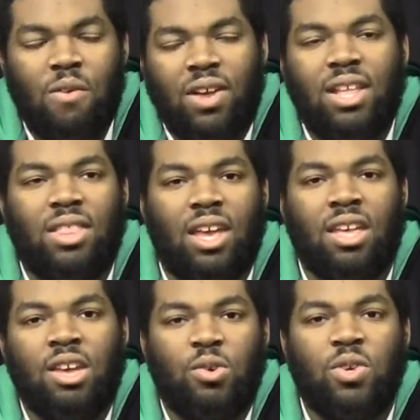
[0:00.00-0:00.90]
If
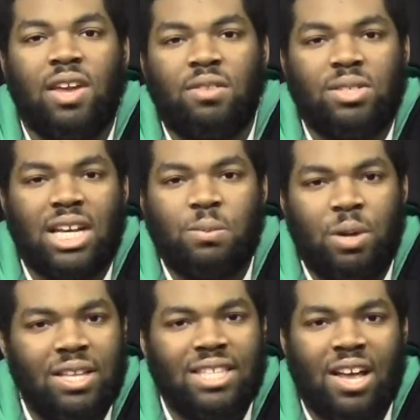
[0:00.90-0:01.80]
anything, you should give those guys
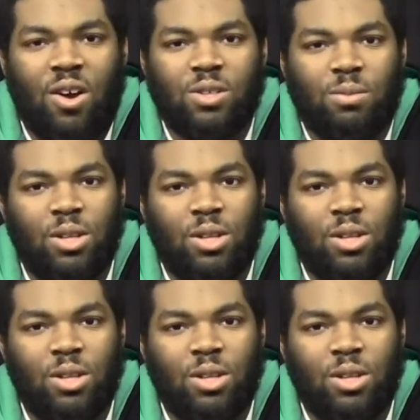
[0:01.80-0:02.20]
pins that calls them